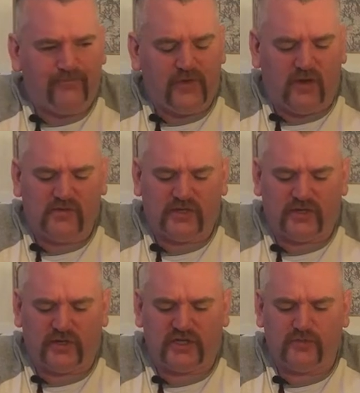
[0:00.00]
Almost a
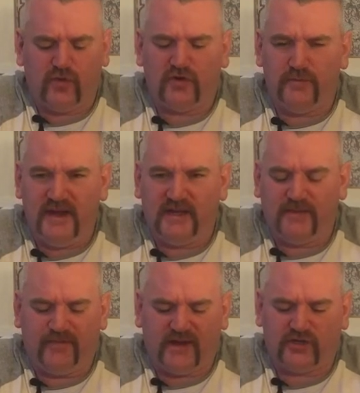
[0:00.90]
sort of smoked meat,
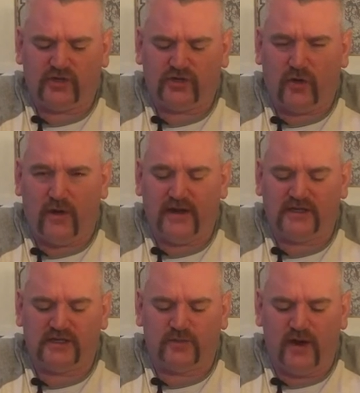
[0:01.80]
that sort of
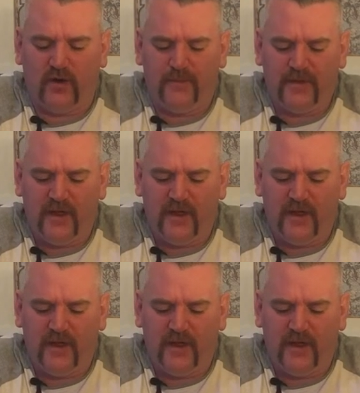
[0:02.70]
saltiness as well.